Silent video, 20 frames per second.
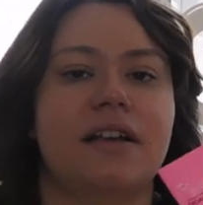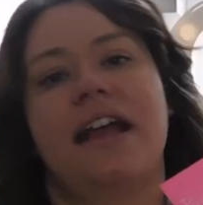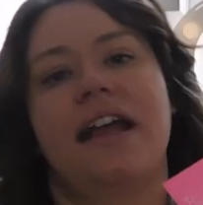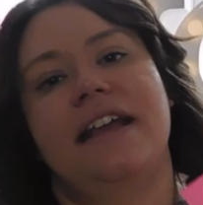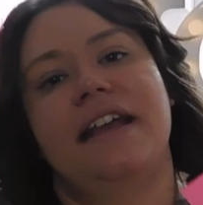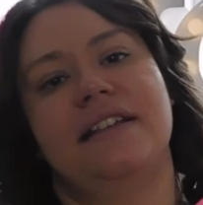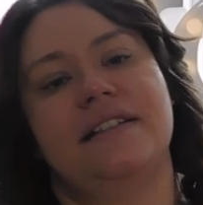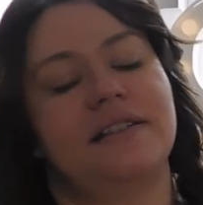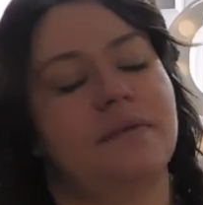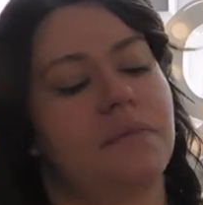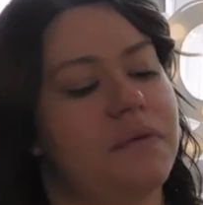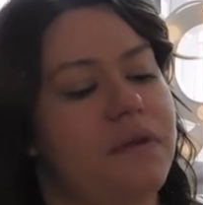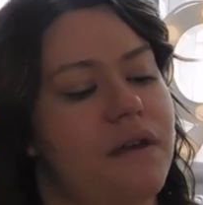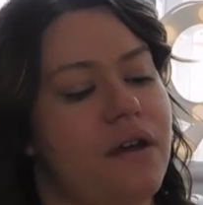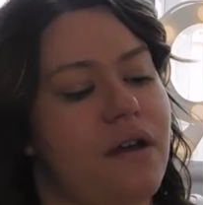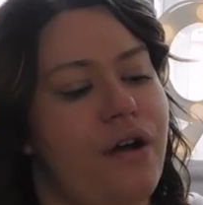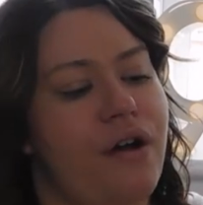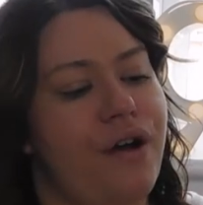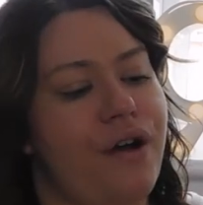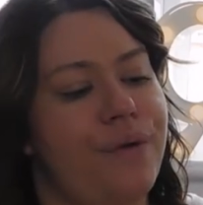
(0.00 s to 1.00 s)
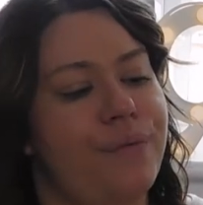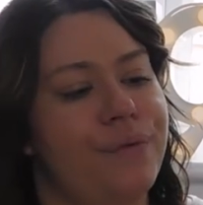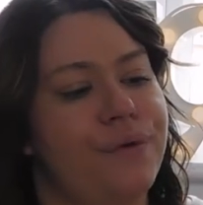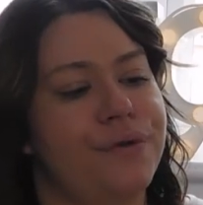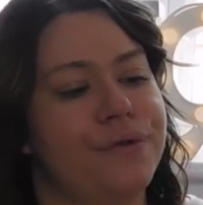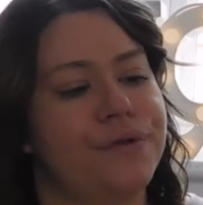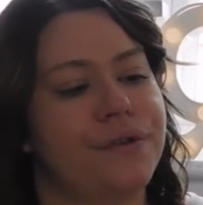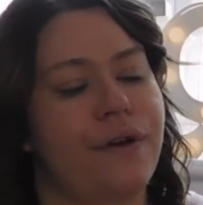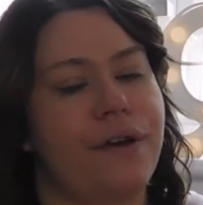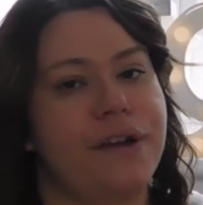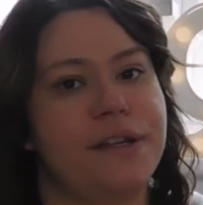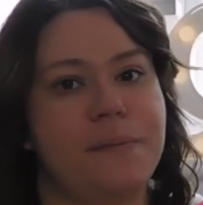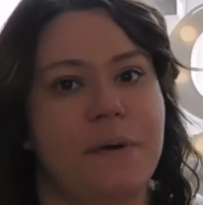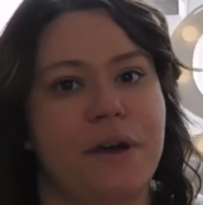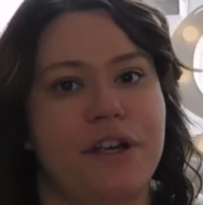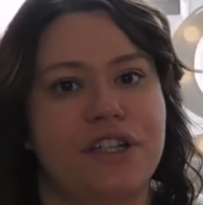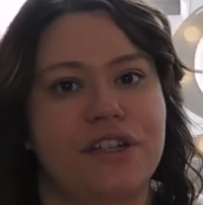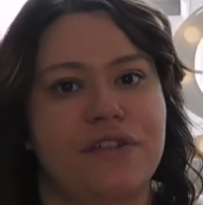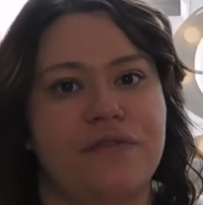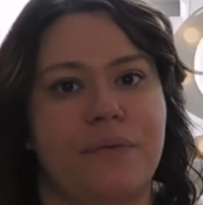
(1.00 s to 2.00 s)
is something I was going to
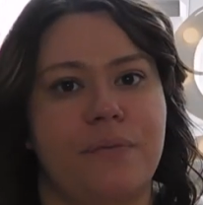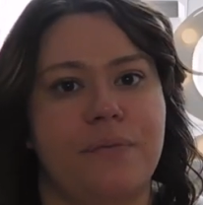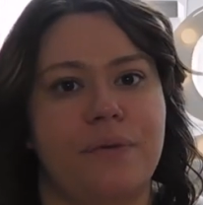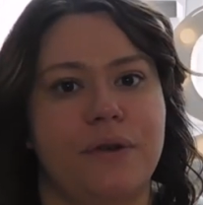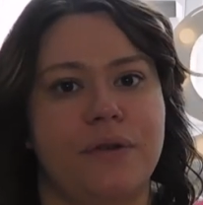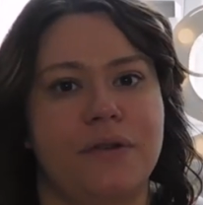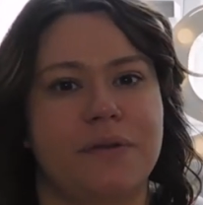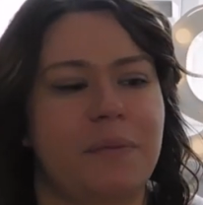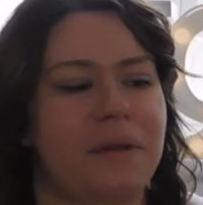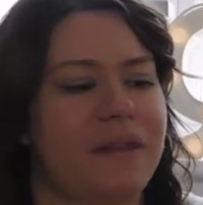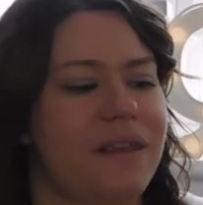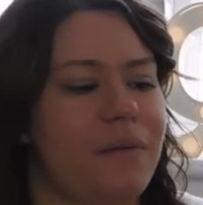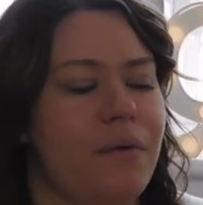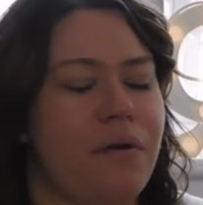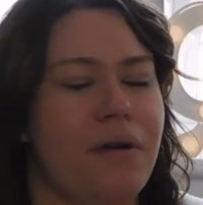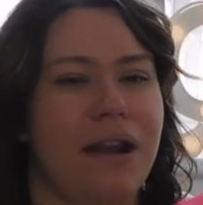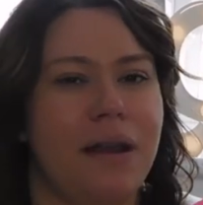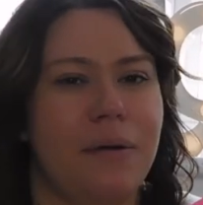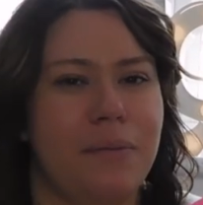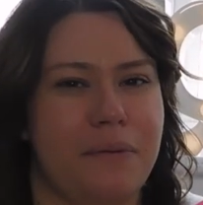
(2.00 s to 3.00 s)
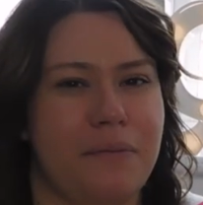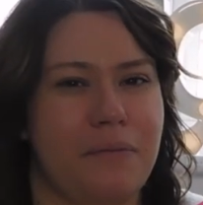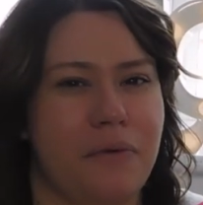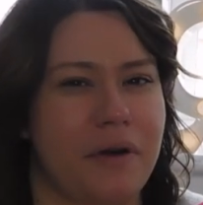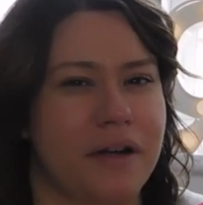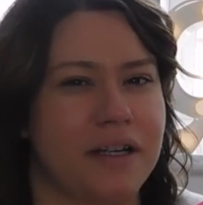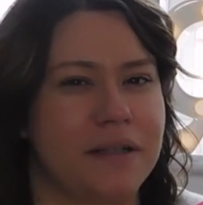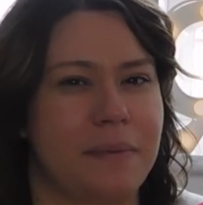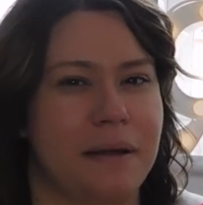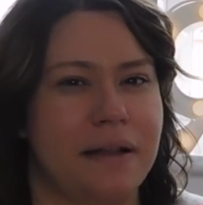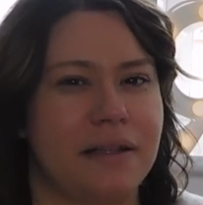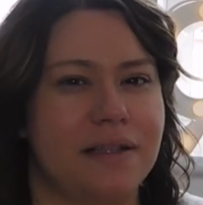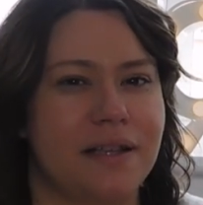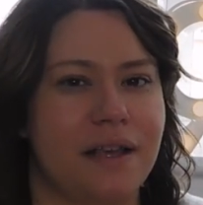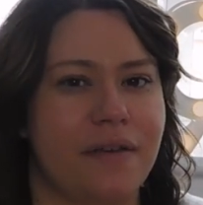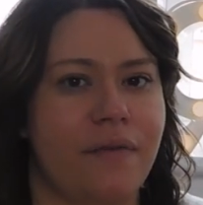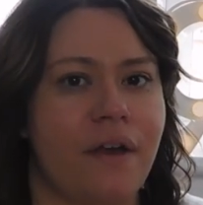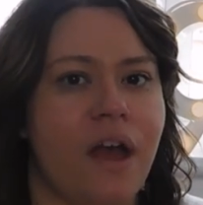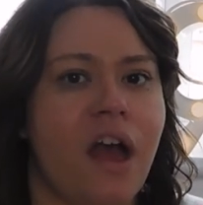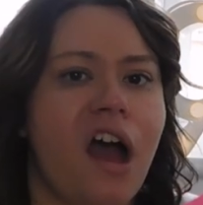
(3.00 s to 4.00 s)
purchase from Boots, but they were a little bit more
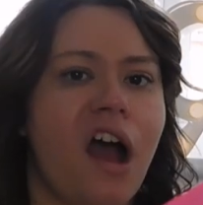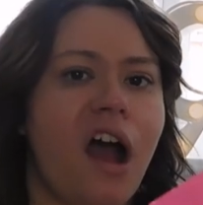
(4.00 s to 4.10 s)
expensive.